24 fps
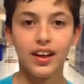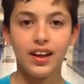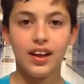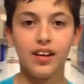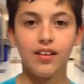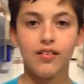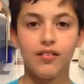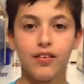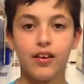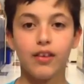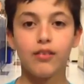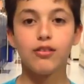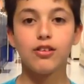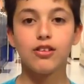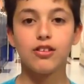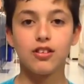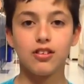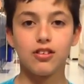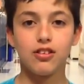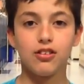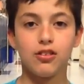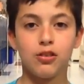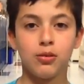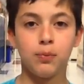If I was a
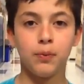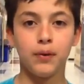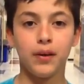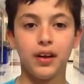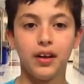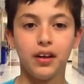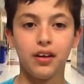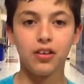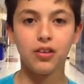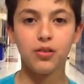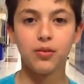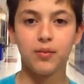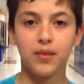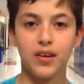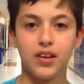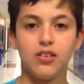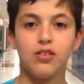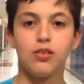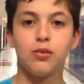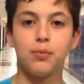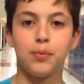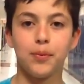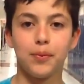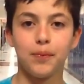superhero, my
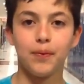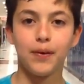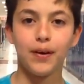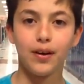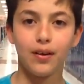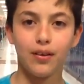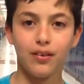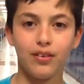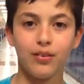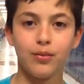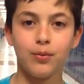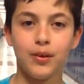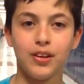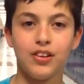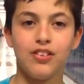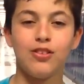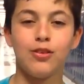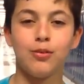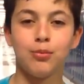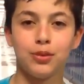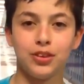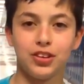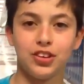superpower would be super